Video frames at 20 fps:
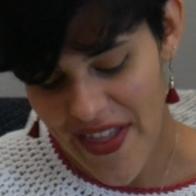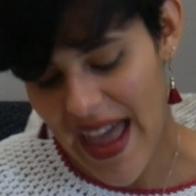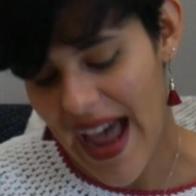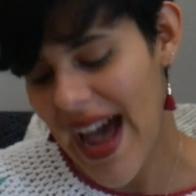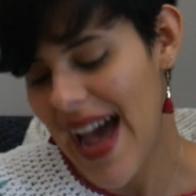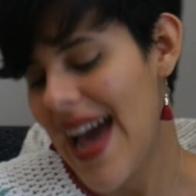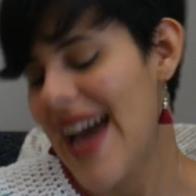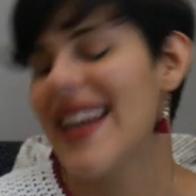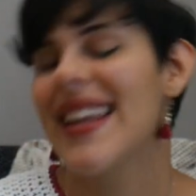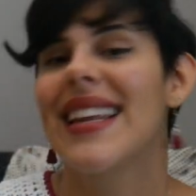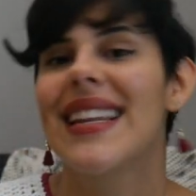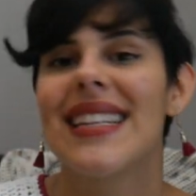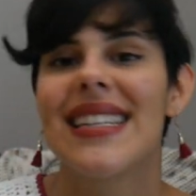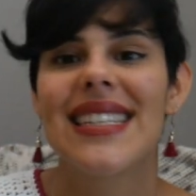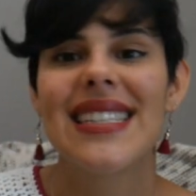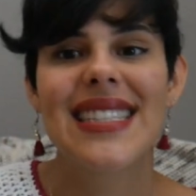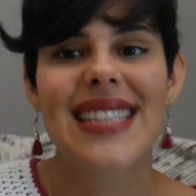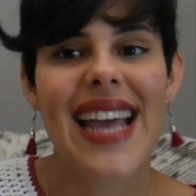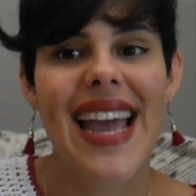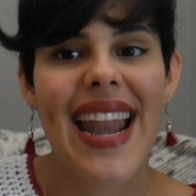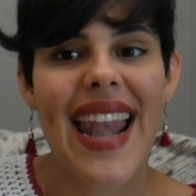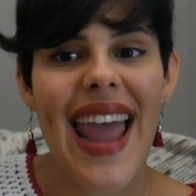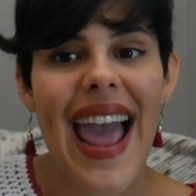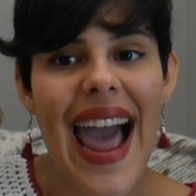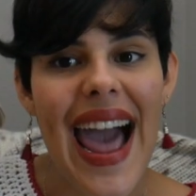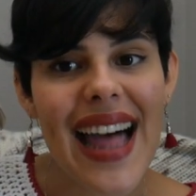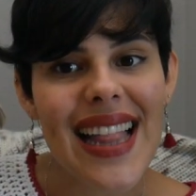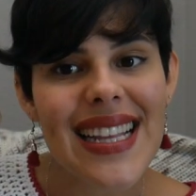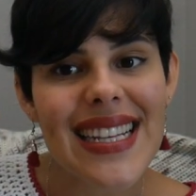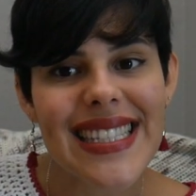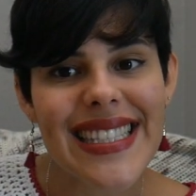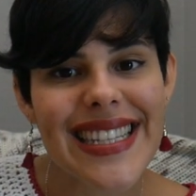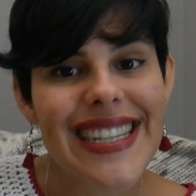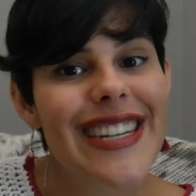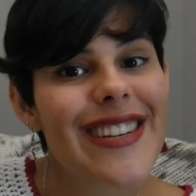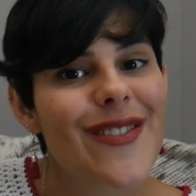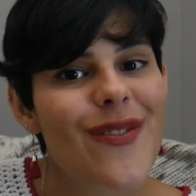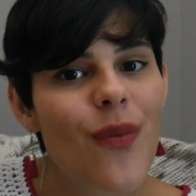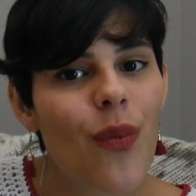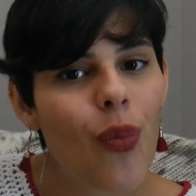that, and it is an Alice
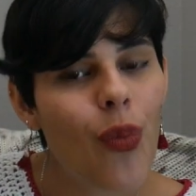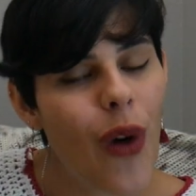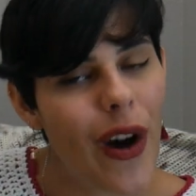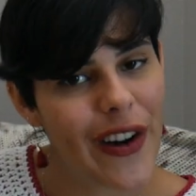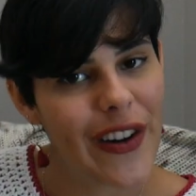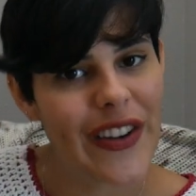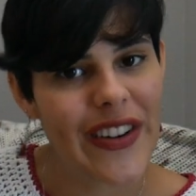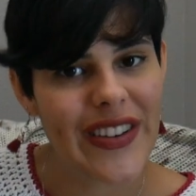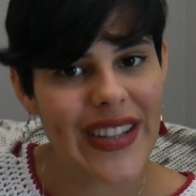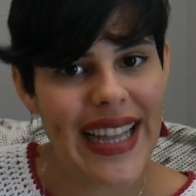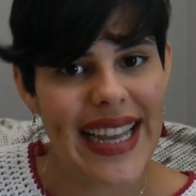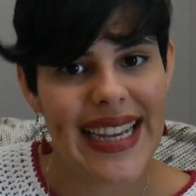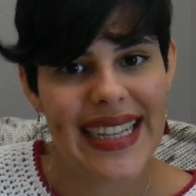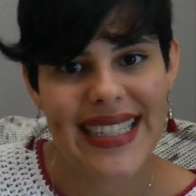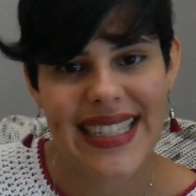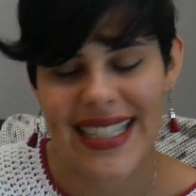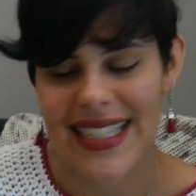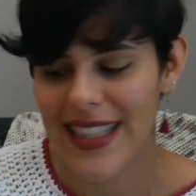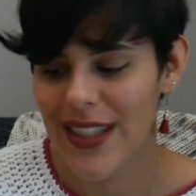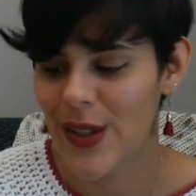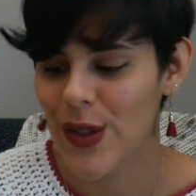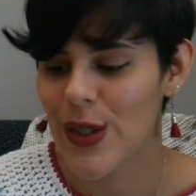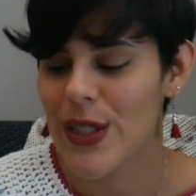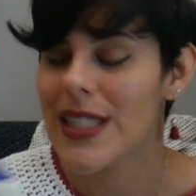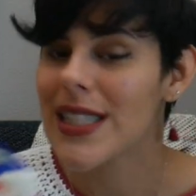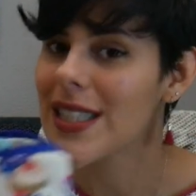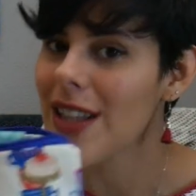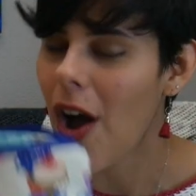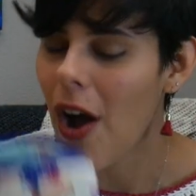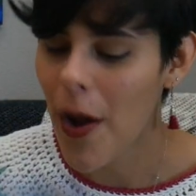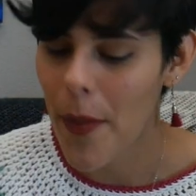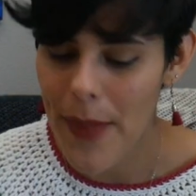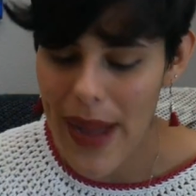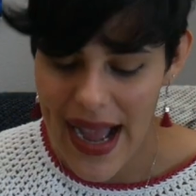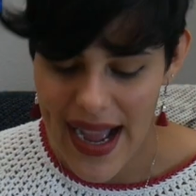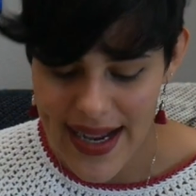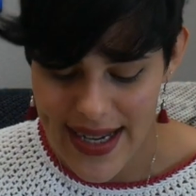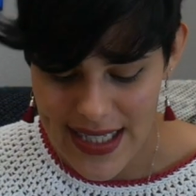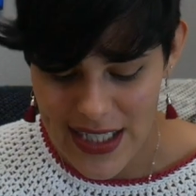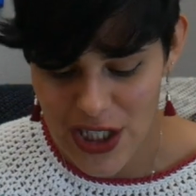in Wonderland little sock
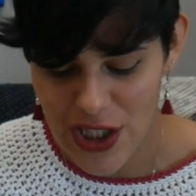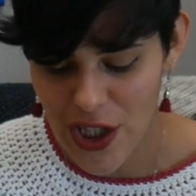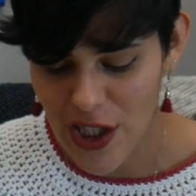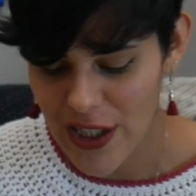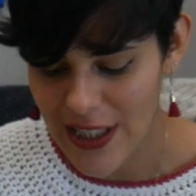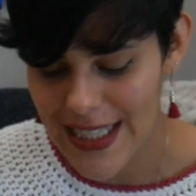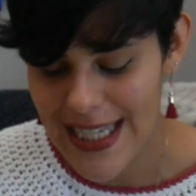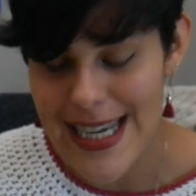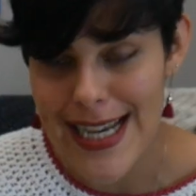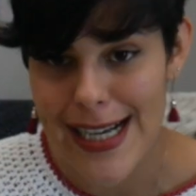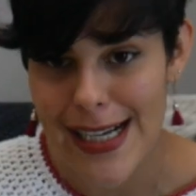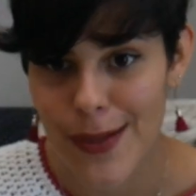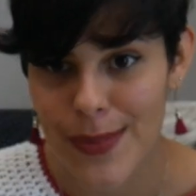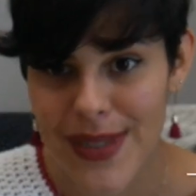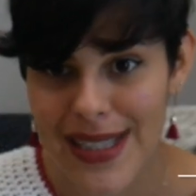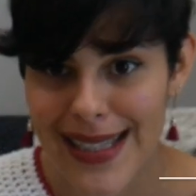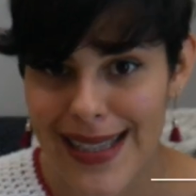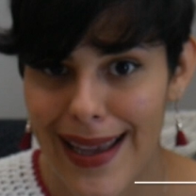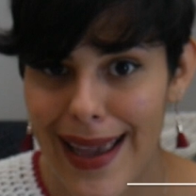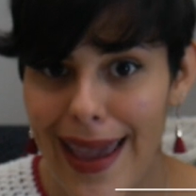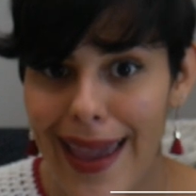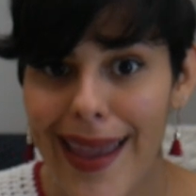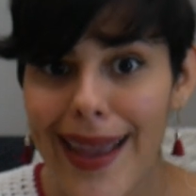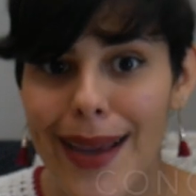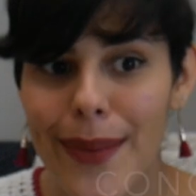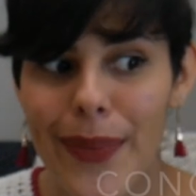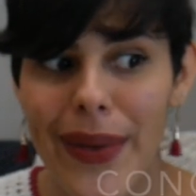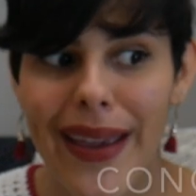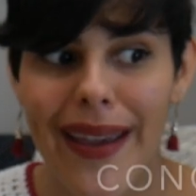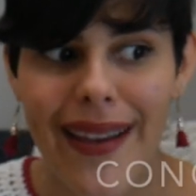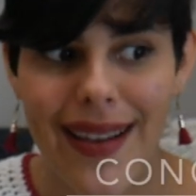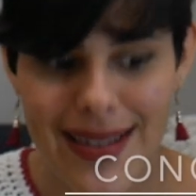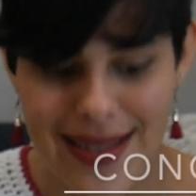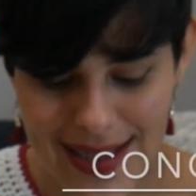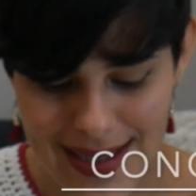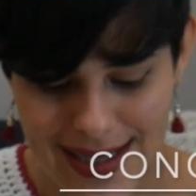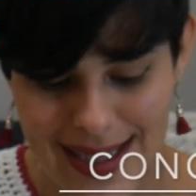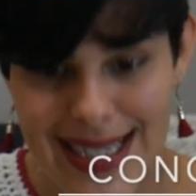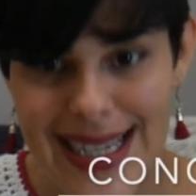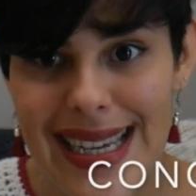bag. It's got teacups and cake
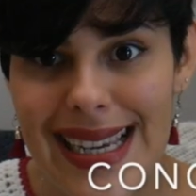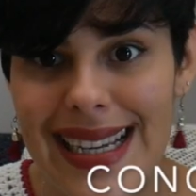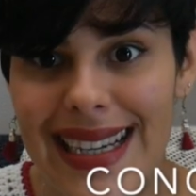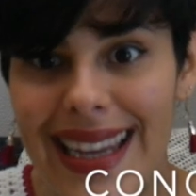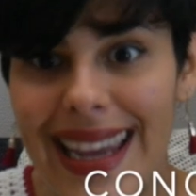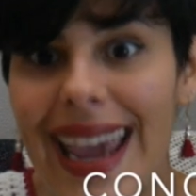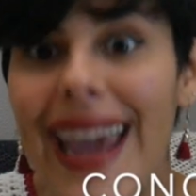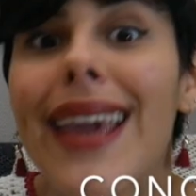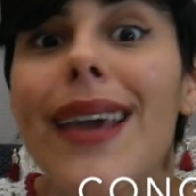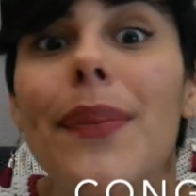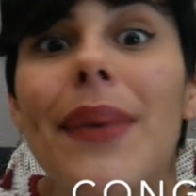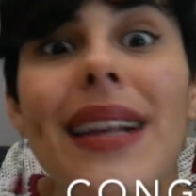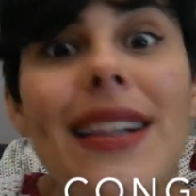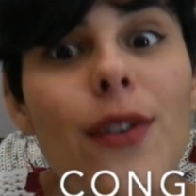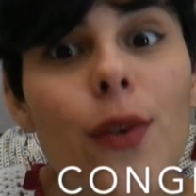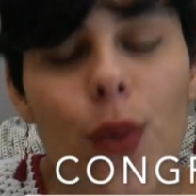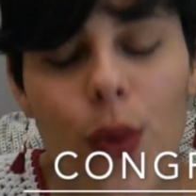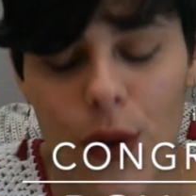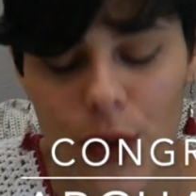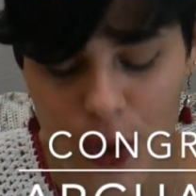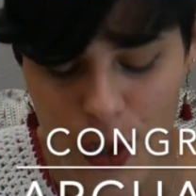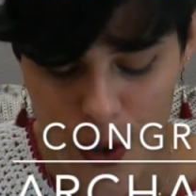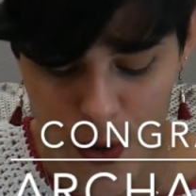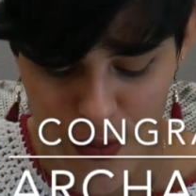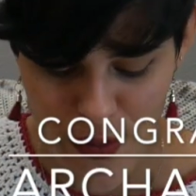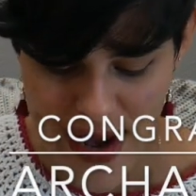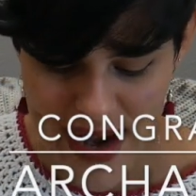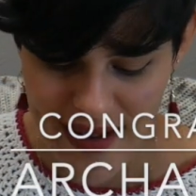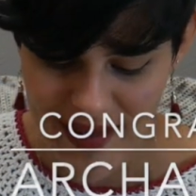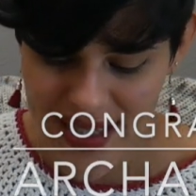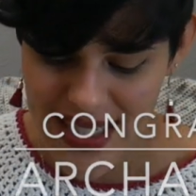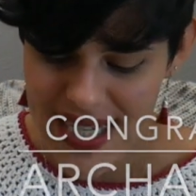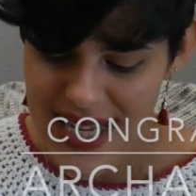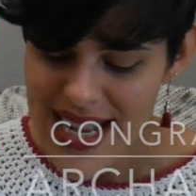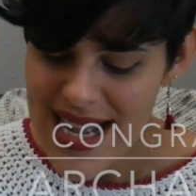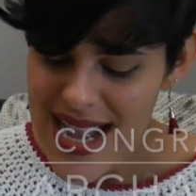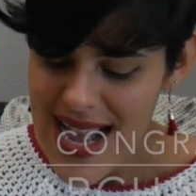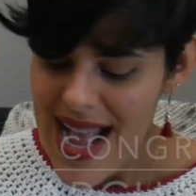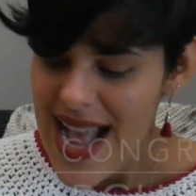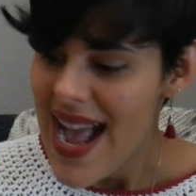because tea and cake make the world go round.
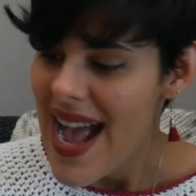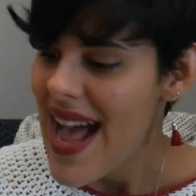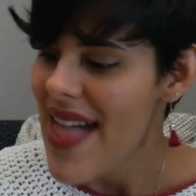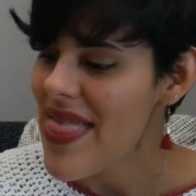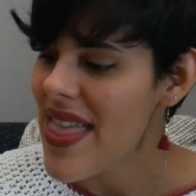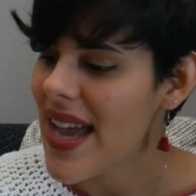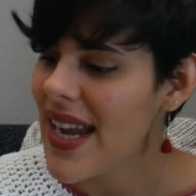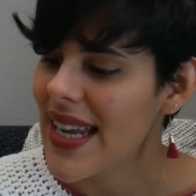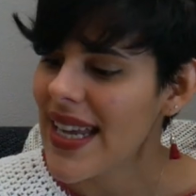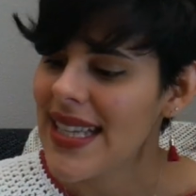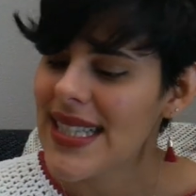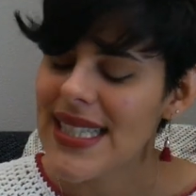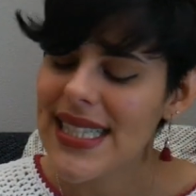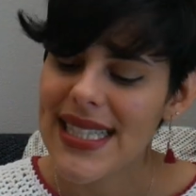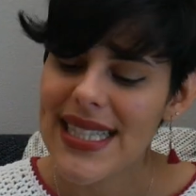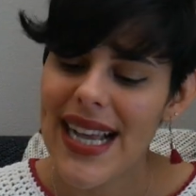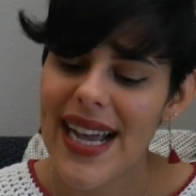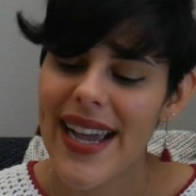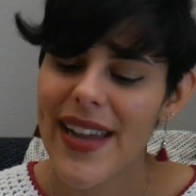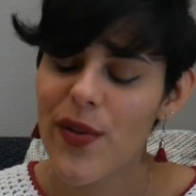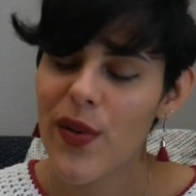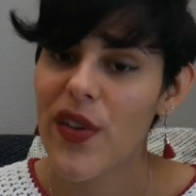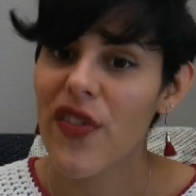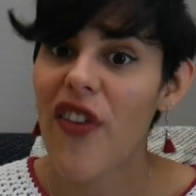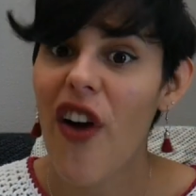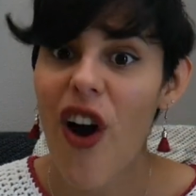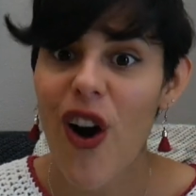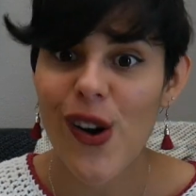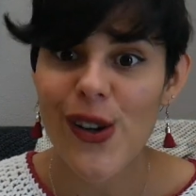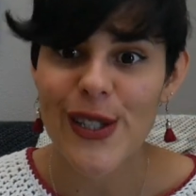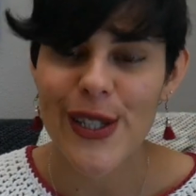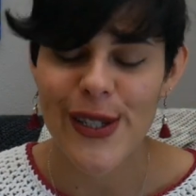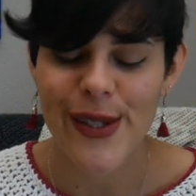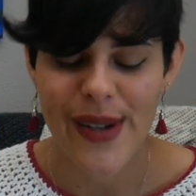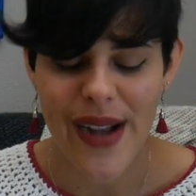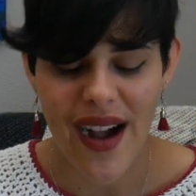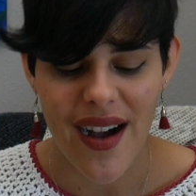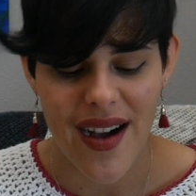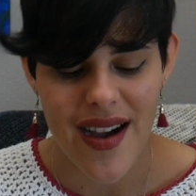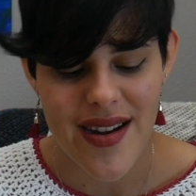And then inside we've also
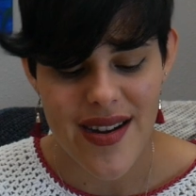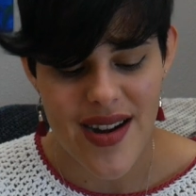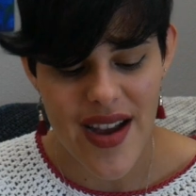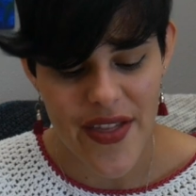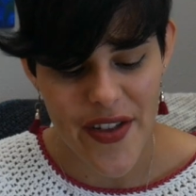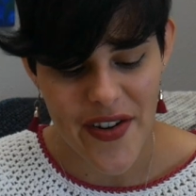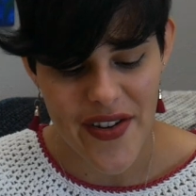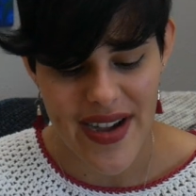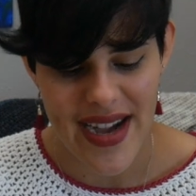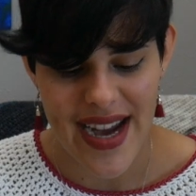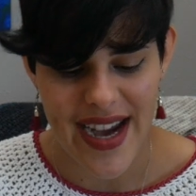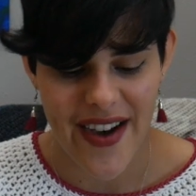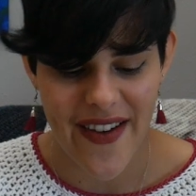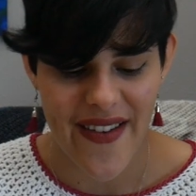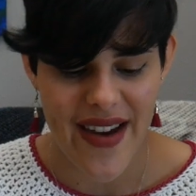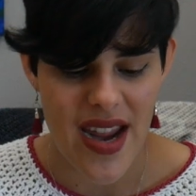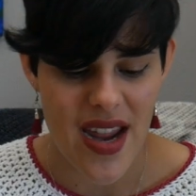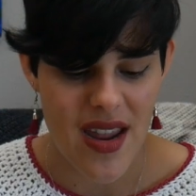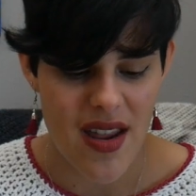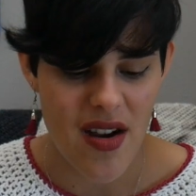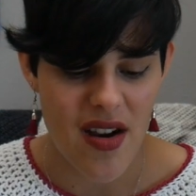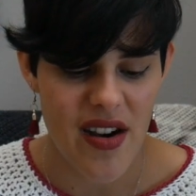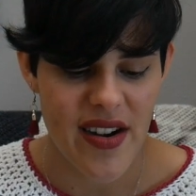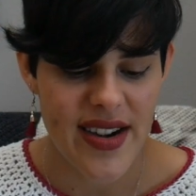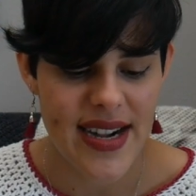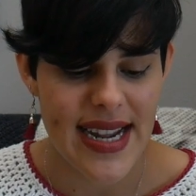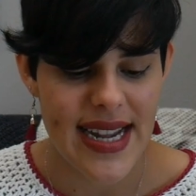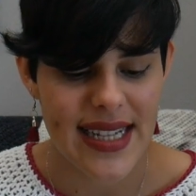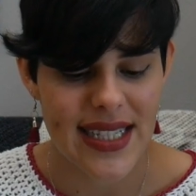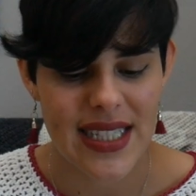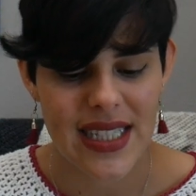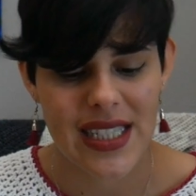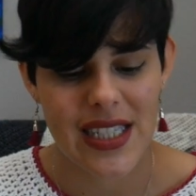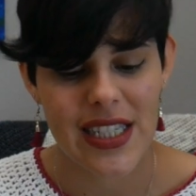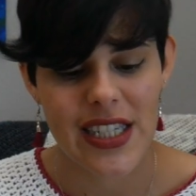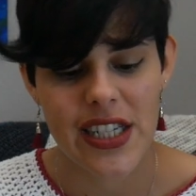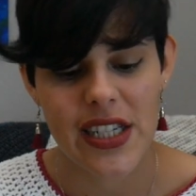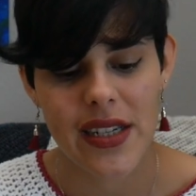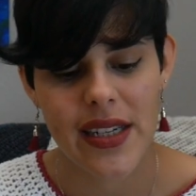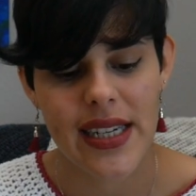got another knit crate yarn. It's
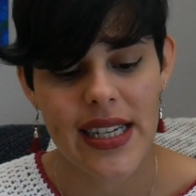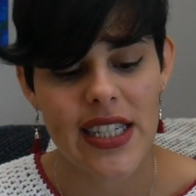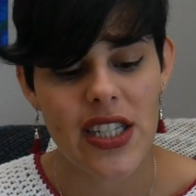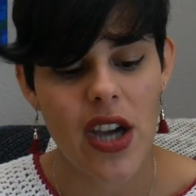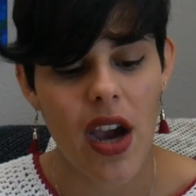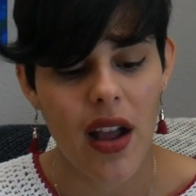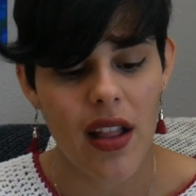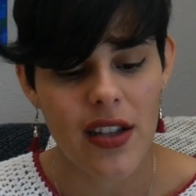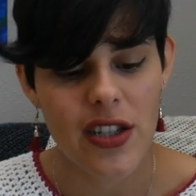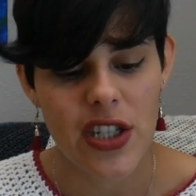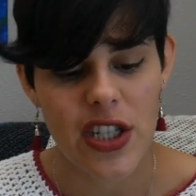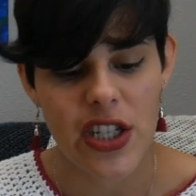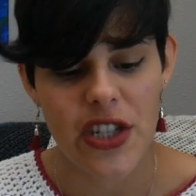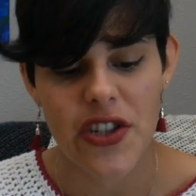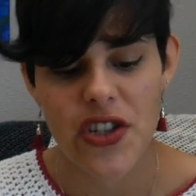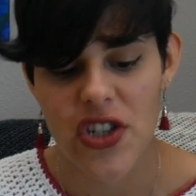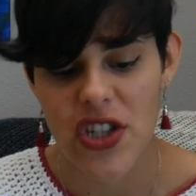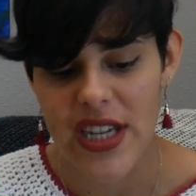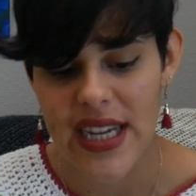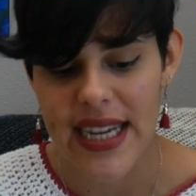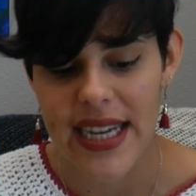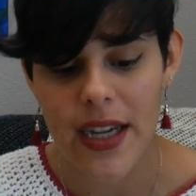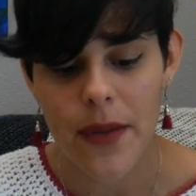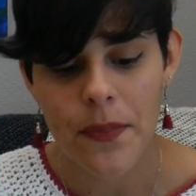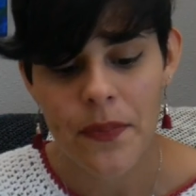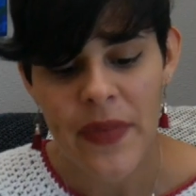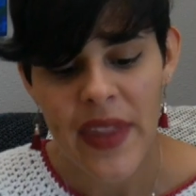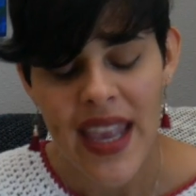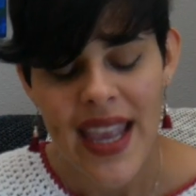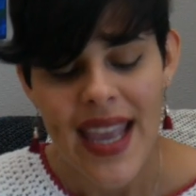Knitology Sheen